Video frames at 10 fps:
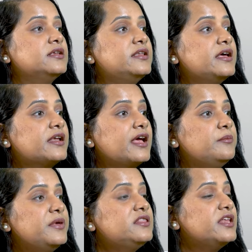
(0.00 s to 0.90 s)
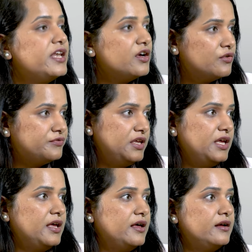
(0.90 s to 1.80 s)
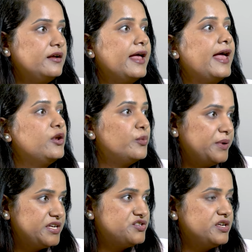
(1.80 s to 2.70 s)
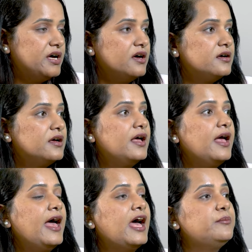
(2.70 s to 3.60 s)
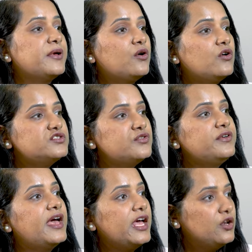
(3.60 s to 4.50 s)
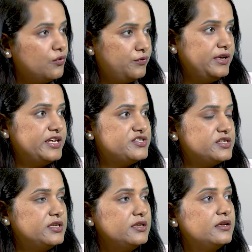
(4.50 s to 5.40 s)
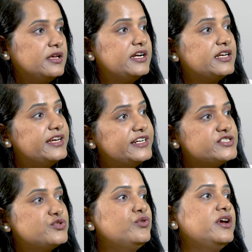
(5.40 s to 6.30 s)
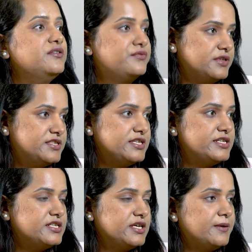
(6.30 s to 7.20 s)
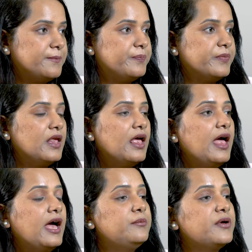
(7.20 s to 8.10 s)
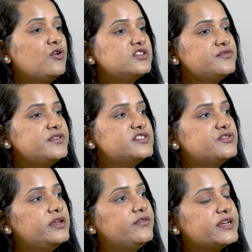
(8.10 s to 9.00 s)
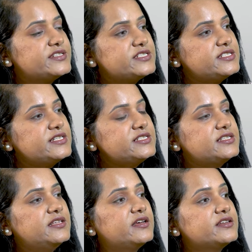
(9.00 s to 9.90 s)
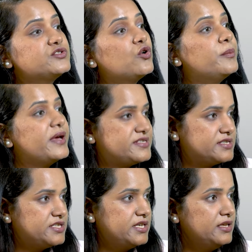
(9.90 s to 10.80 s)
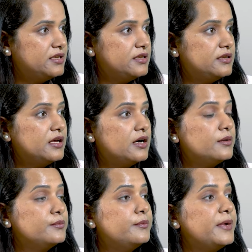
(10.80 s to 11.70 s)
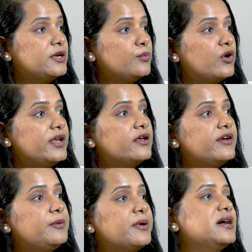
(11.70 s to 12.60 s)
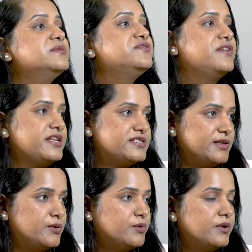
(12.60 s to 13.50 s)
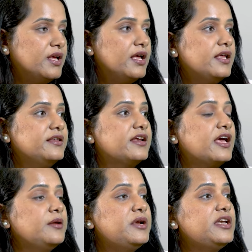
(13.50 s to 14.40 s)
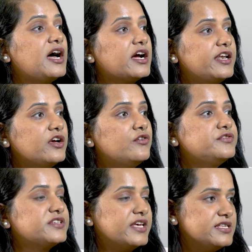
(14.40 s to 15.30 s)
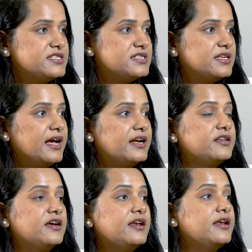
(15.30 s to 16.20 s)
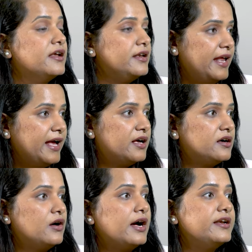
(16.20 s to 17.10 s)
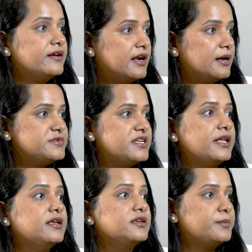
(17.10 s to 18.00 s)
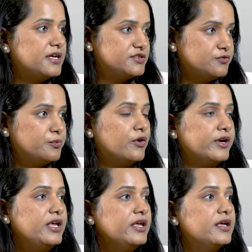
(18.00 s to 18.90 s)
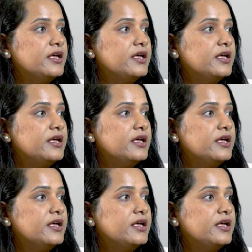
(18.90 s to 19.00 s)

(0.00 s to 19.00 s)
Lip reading: There can be thinning of the hair, alopecia. And because of anovulation, it leads to infertility. And because of insulin resistance, there is obesity. The metabolic rate becomes very slow. There can be darkening of skins at the neck, underarms and other parts of body.